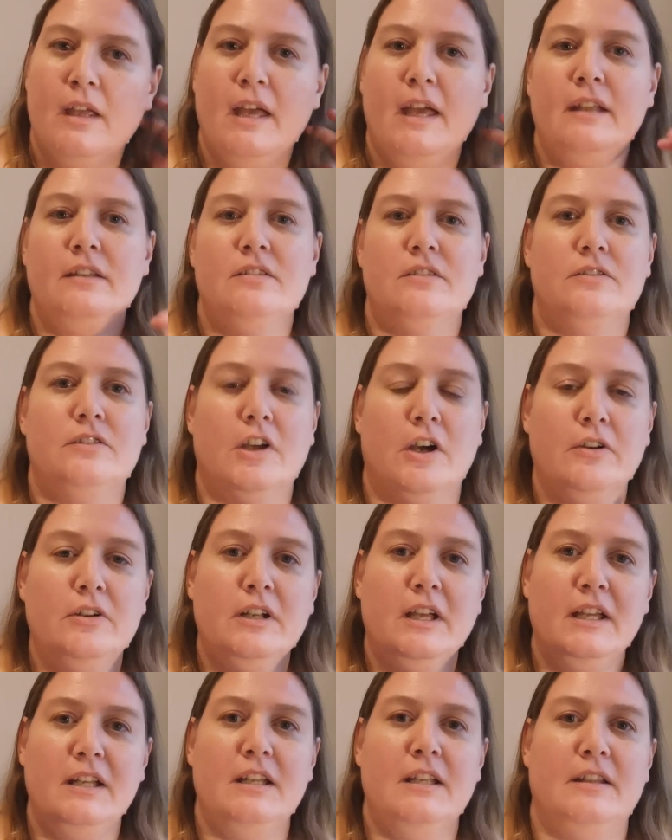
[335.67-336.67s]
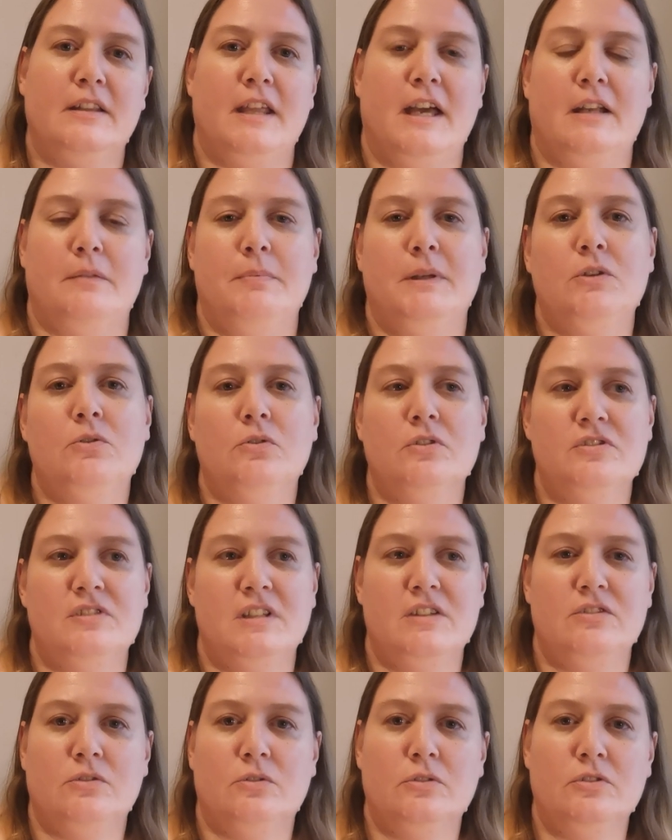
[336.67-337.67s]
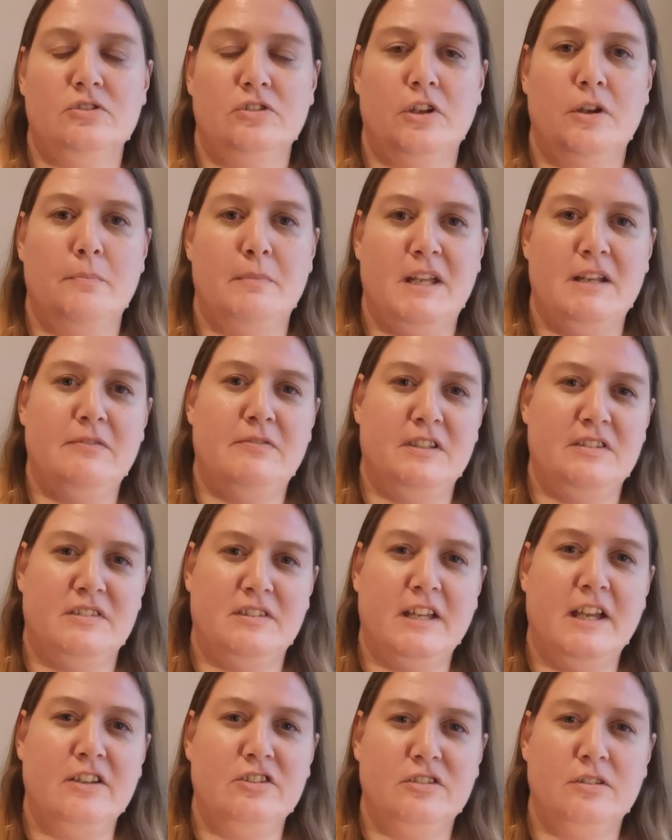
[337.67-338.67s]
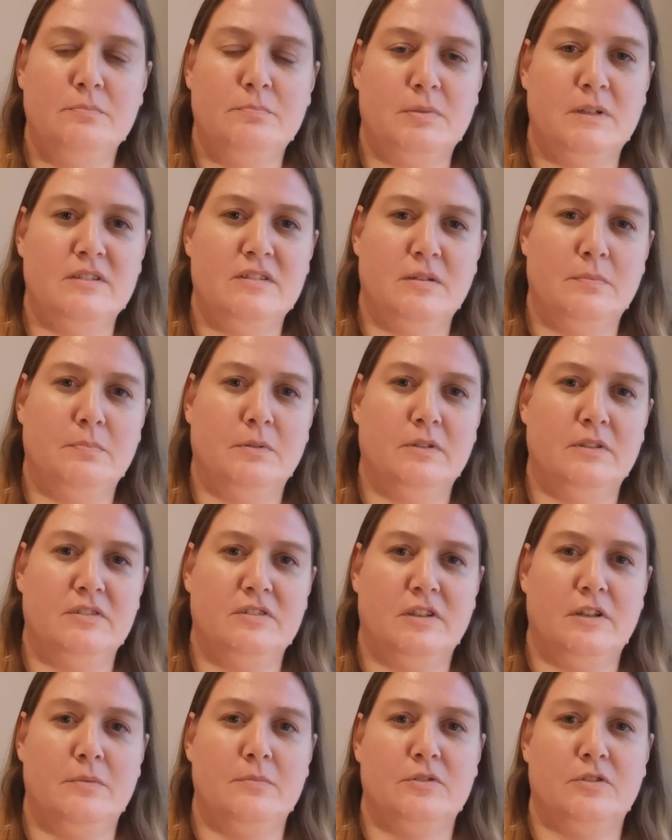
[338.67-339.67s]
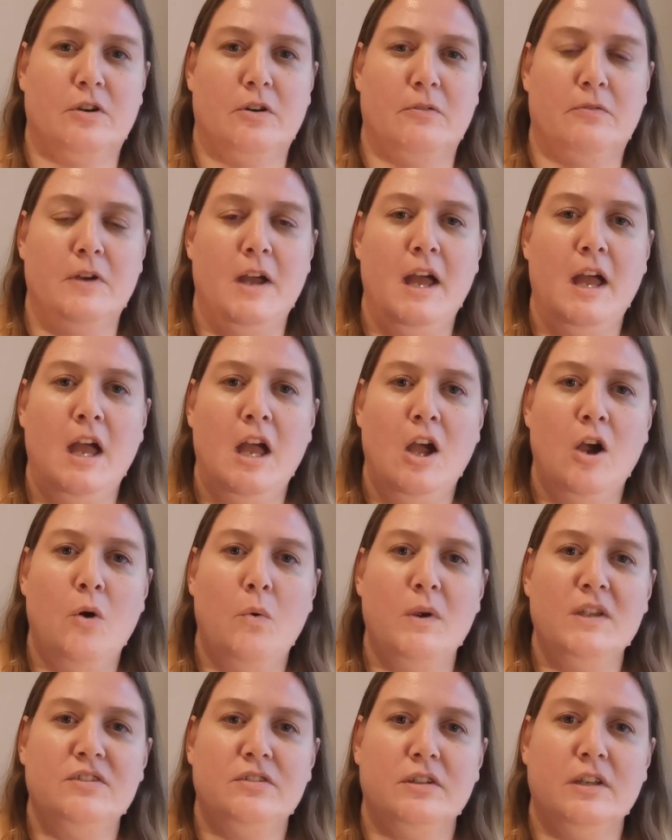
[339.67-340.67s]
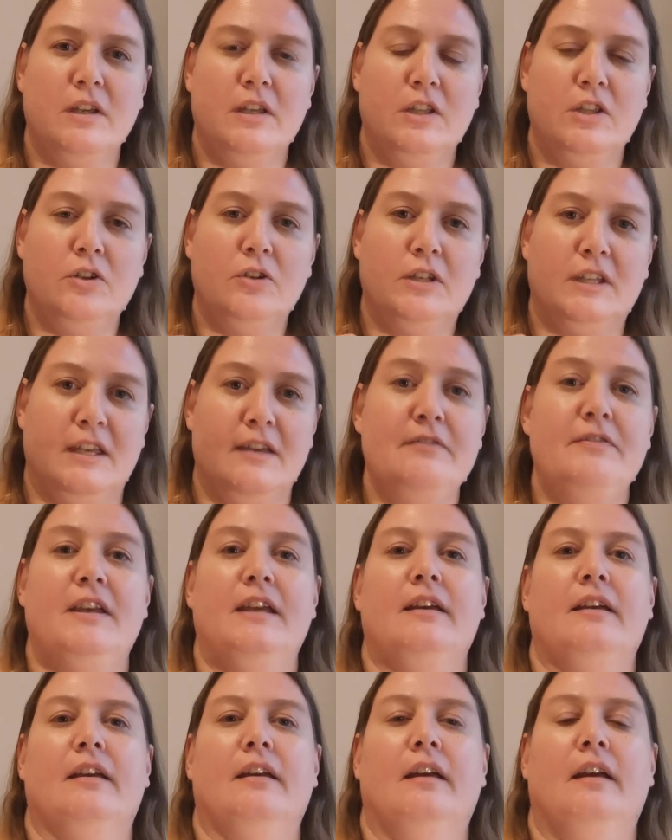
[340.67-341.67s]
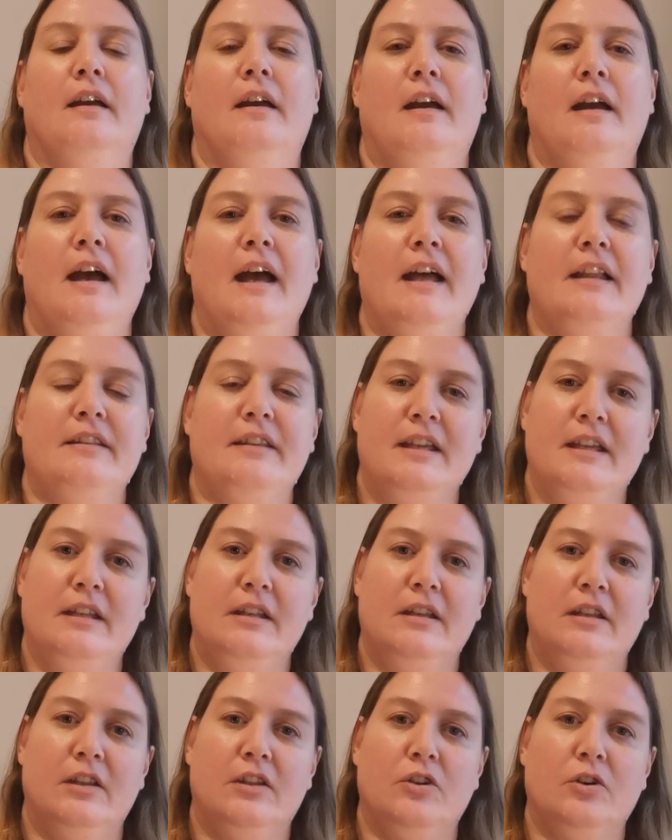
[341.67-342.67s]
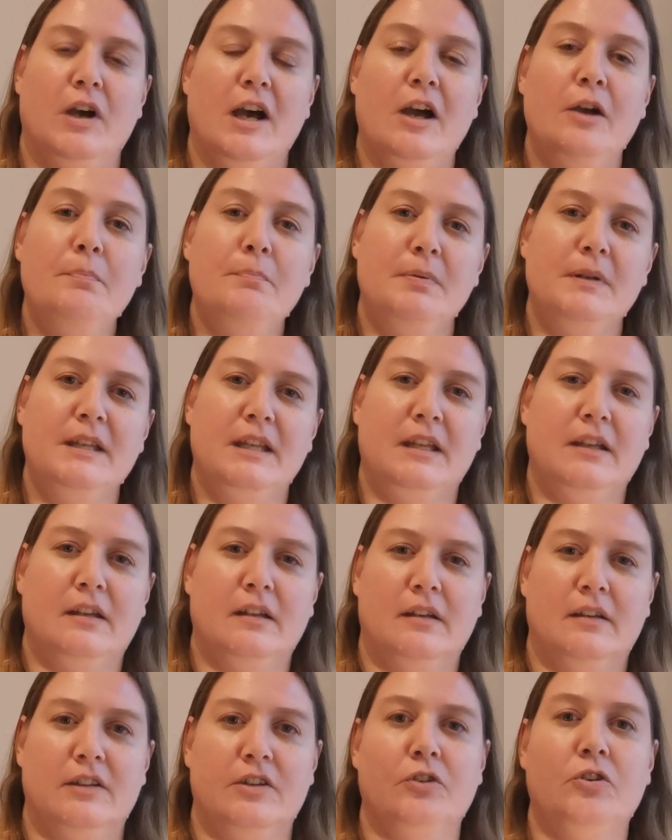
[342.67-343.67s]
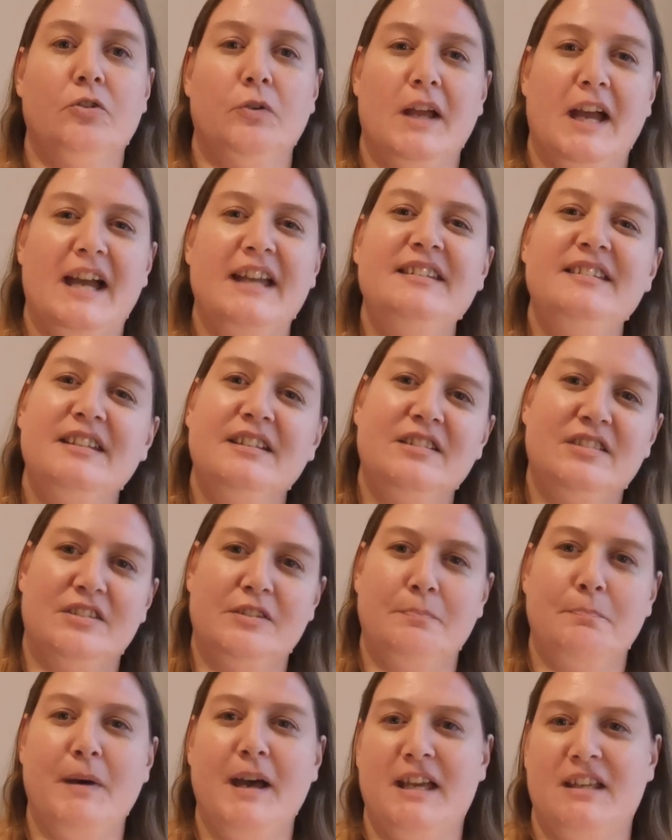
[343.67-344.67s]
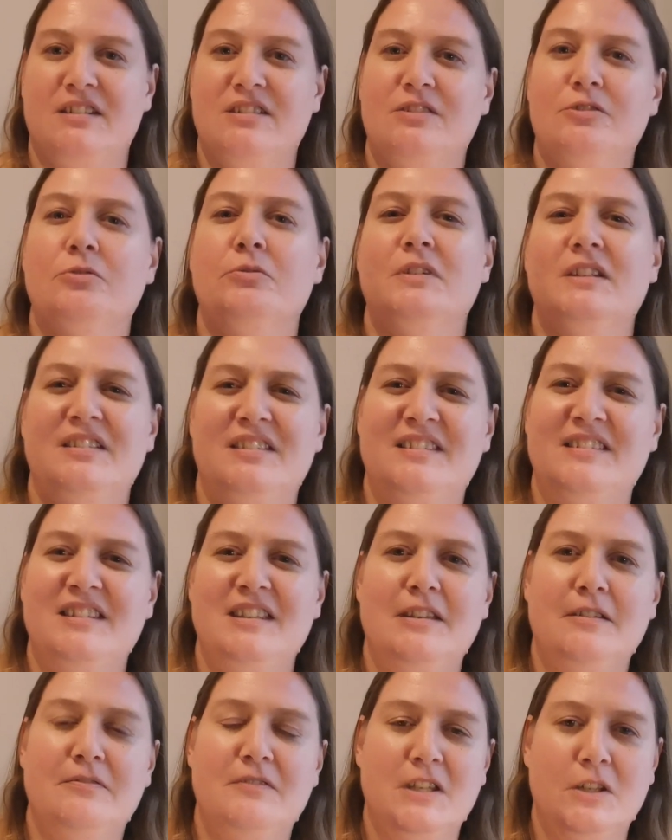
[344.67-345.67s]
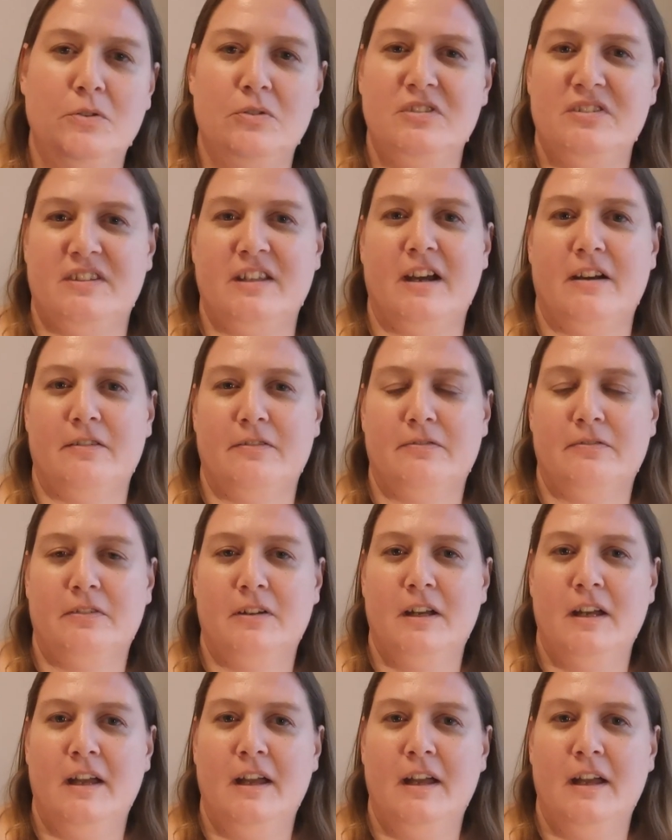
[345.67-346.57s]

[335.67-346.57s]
and donating that, because there's also a manifestation principle in terms of which you're giving, and then you're opening, you're creating space to receive new stuff.